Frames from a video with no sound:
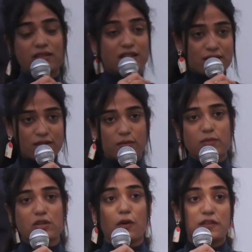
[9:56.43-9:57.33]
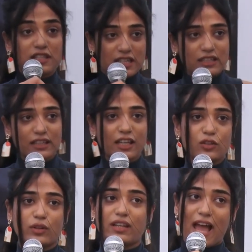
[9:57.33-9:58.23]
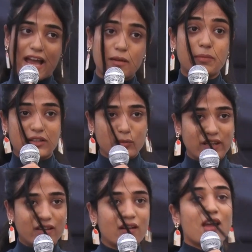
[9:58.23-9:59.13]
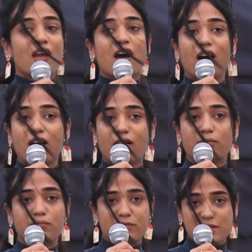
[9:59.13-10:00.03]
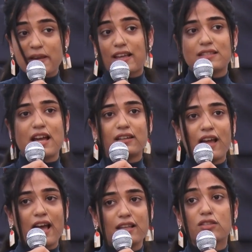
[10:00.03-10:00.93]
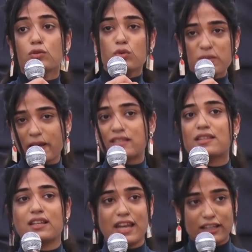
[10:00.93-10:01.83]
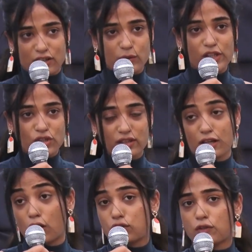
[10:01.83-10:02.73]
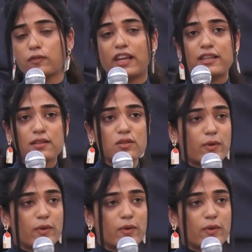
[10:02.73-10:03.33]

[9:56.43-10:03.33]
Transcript: systems of seating that you can add between a space that has two spaces connected to each other. Lots of cases